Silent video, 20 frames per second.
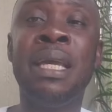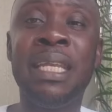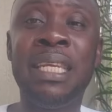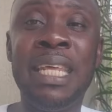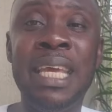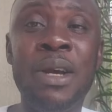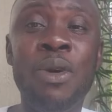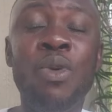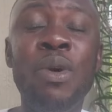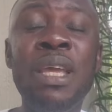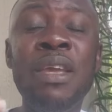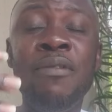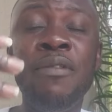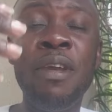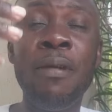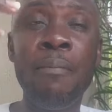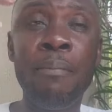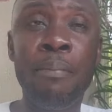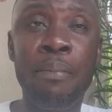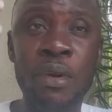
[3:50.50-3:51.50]
they will
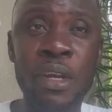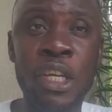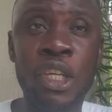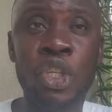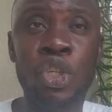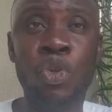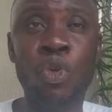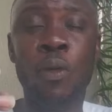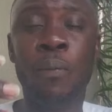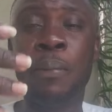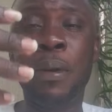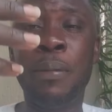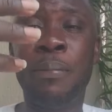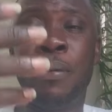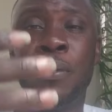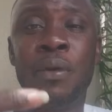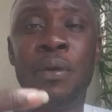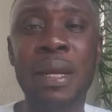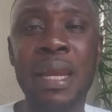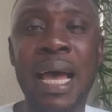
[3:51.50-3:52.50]
even preach to
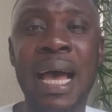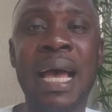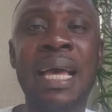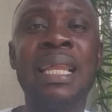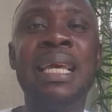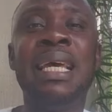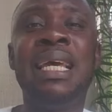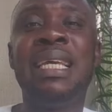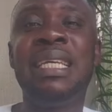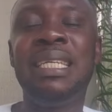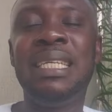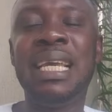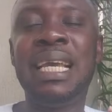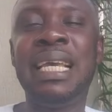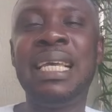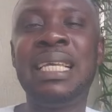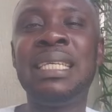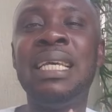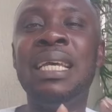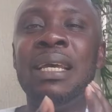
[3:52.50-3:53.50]
people that
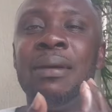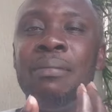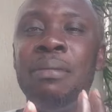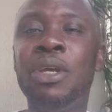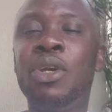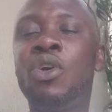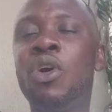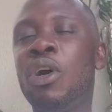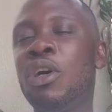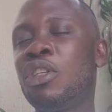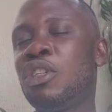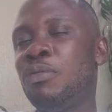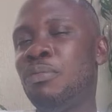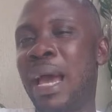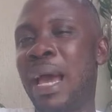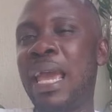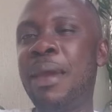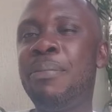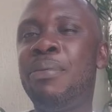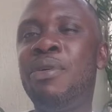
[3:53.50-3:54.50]
yes because
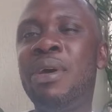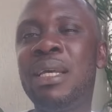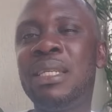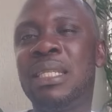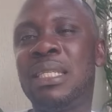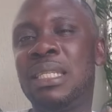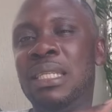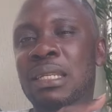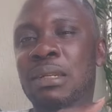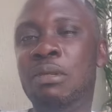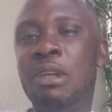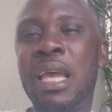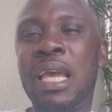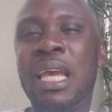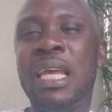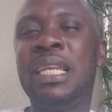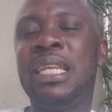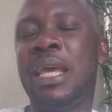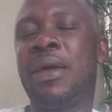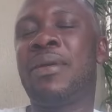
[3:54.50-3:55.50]
my breast
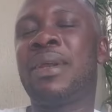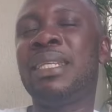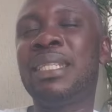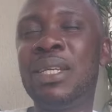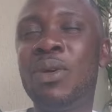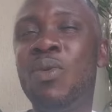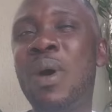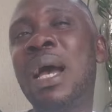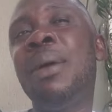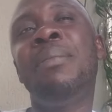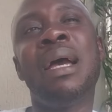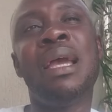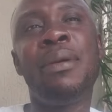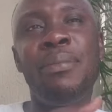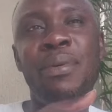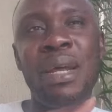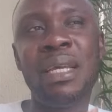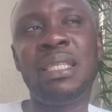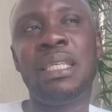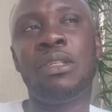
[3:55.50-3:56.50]
uh, the reason why my
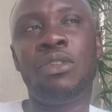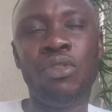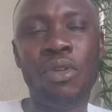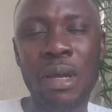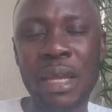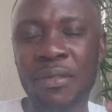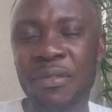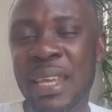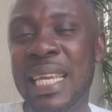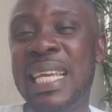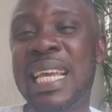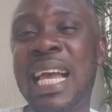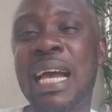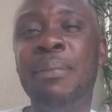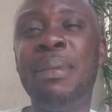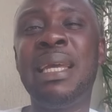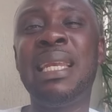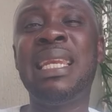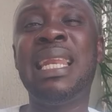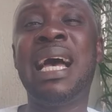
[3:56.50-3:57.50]
breast is not even
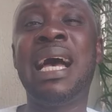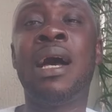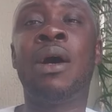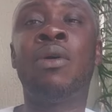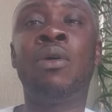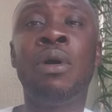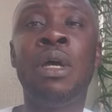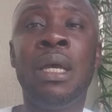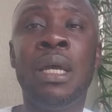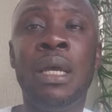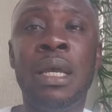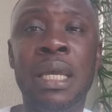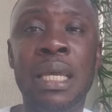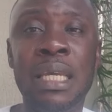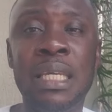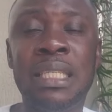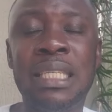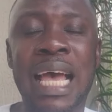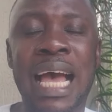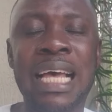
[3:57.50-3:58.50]
coming down
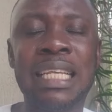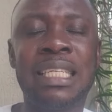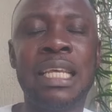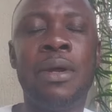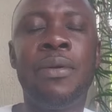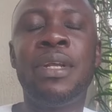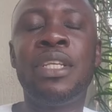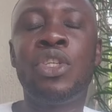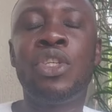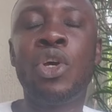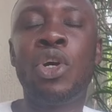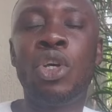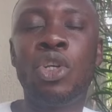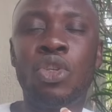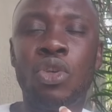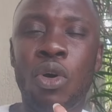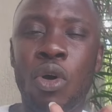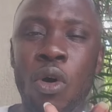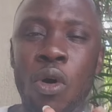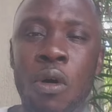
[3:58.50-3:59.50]
is as a
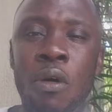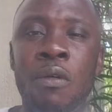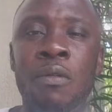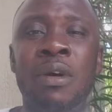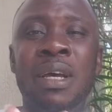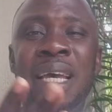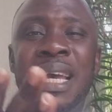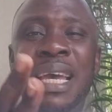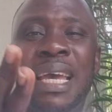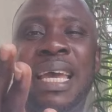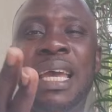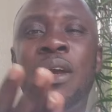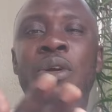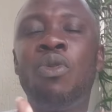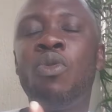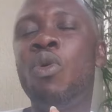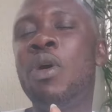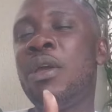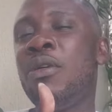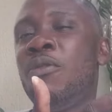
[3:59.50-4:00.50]
result of uh,
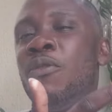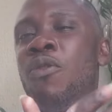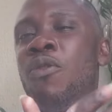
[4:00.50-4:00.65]
going